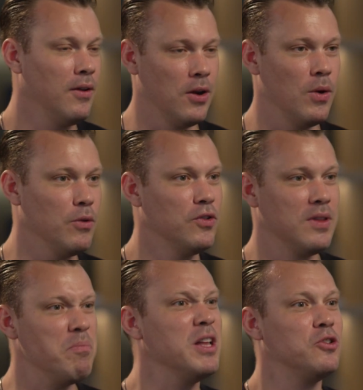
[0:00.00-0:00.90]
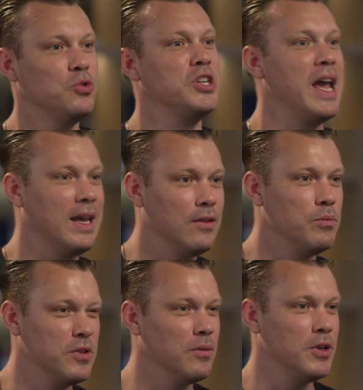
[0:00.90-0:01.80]
you know it was just a bit too janky to
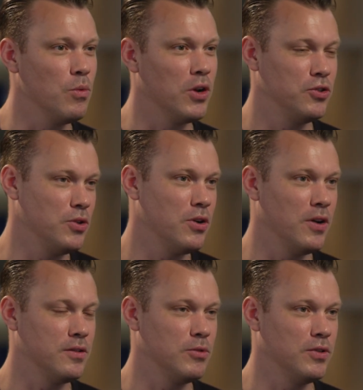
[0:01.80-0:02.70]
be something you want to show your customers.